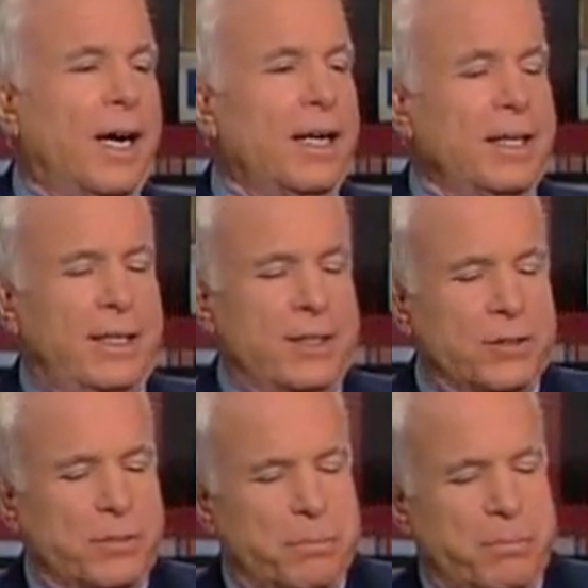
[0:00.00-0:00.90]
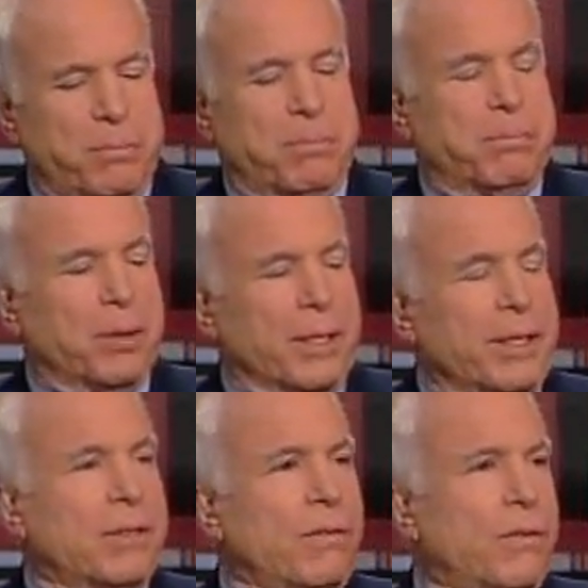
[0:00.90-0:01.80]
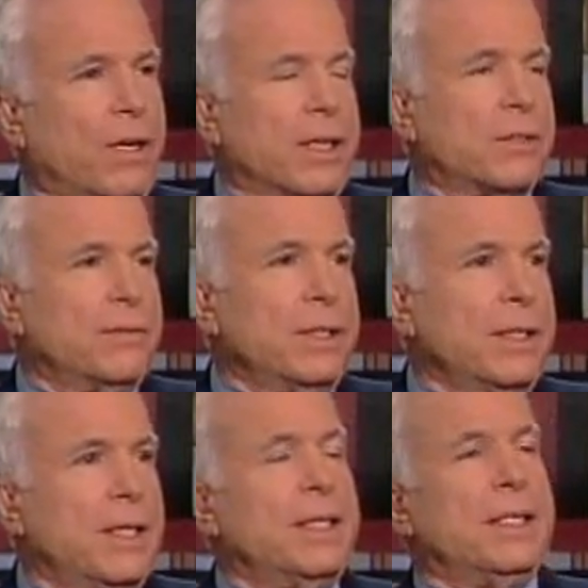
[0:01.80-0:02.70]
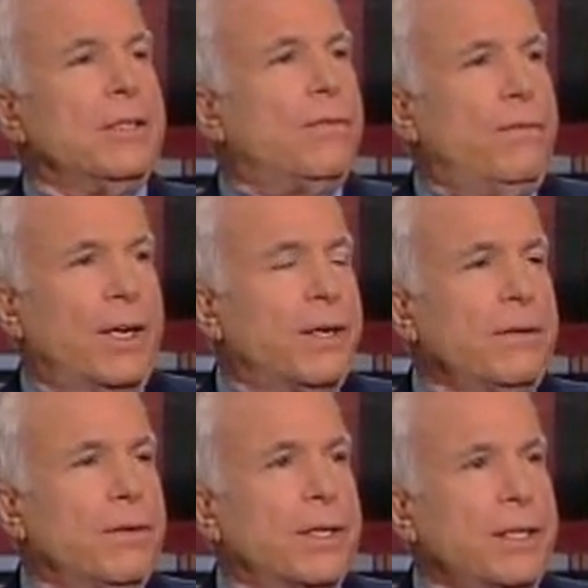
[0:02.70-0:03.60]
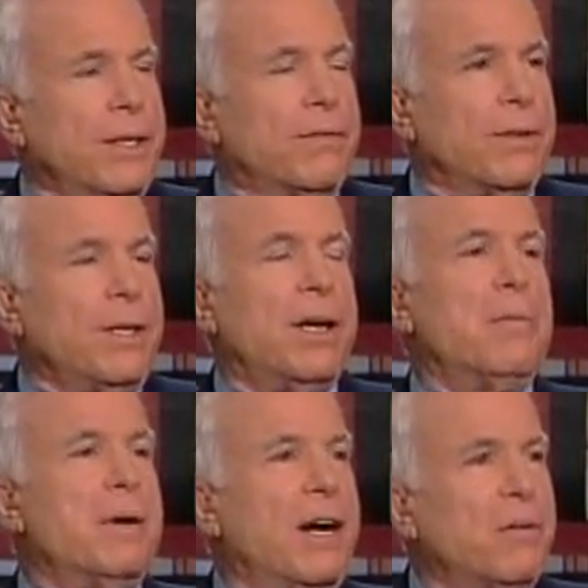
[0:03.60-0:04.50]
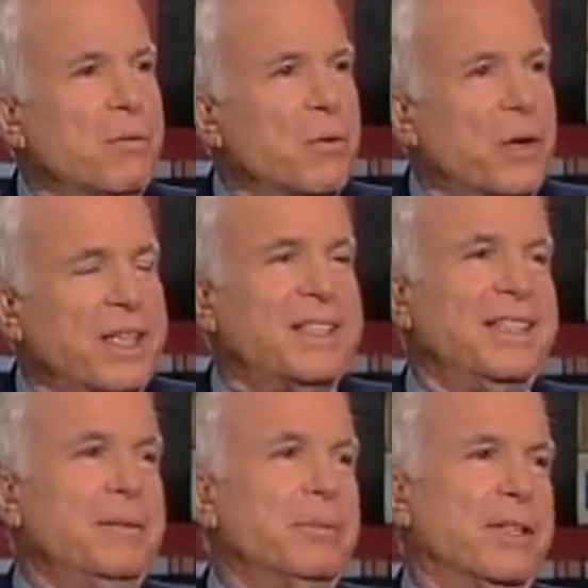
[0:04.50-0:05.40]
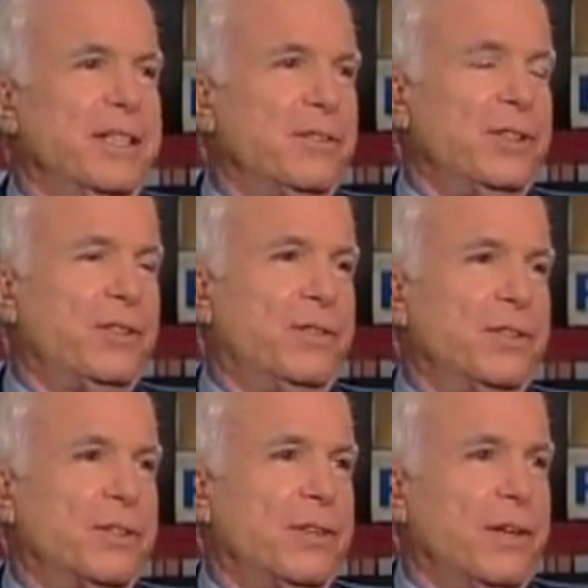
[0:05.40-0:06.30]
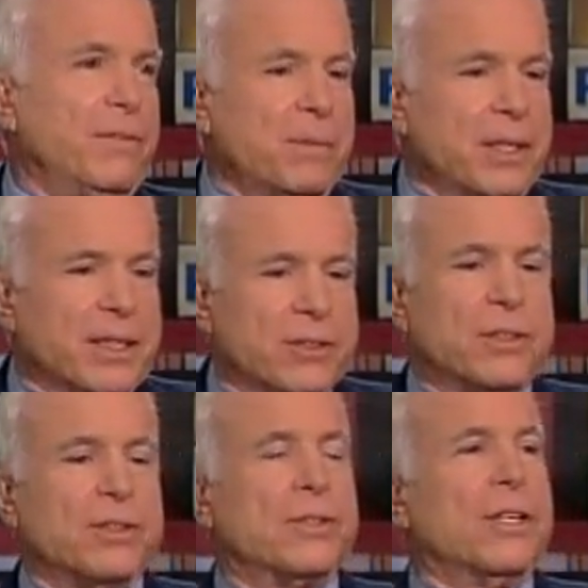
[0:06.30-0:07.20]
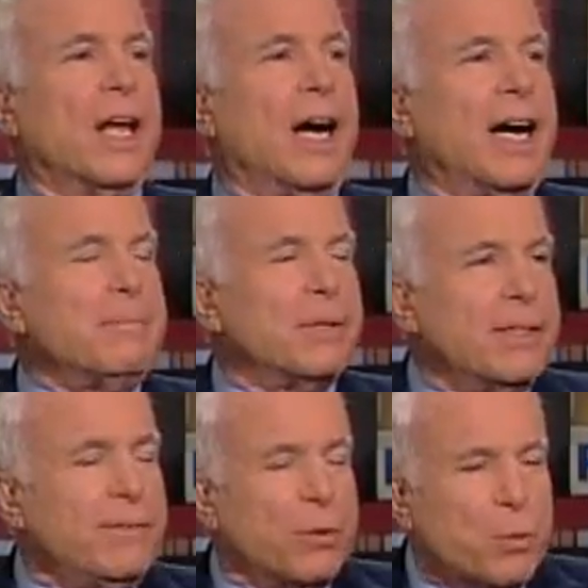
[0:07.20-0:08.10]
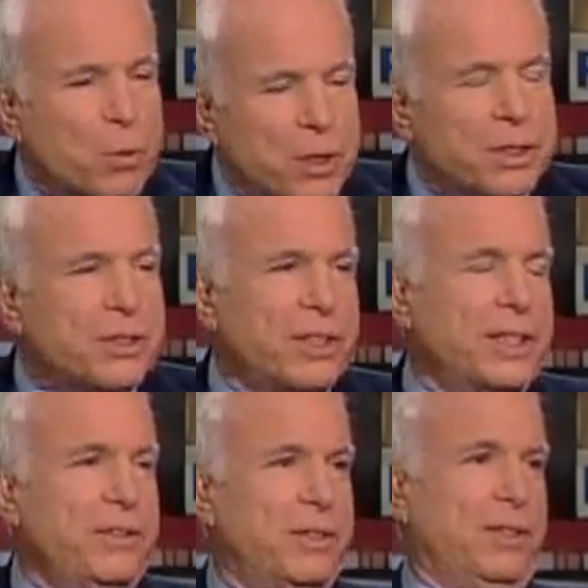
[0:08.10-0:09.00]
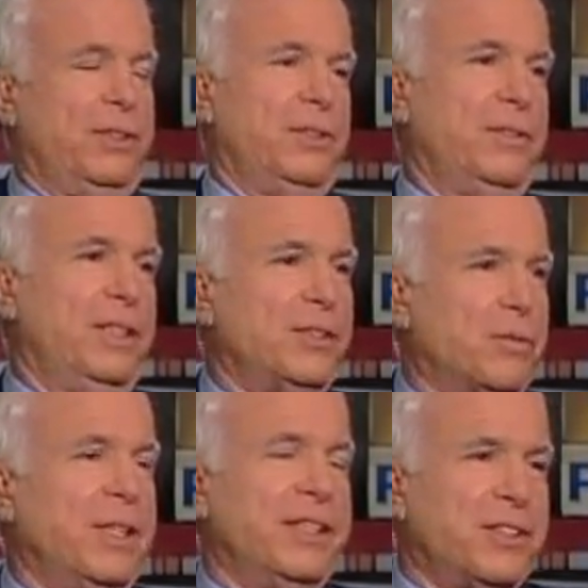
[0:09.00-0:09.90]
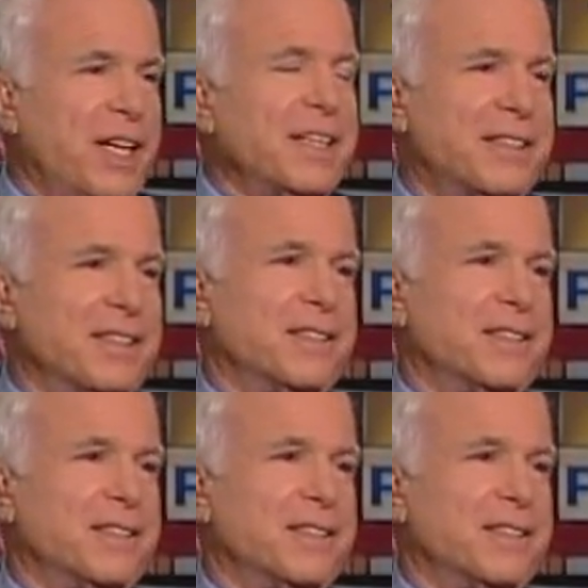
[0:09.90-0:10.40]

His political philosophy is very, very different about what he believes his future of America is. I believe the worst thing you can do is raise taxes.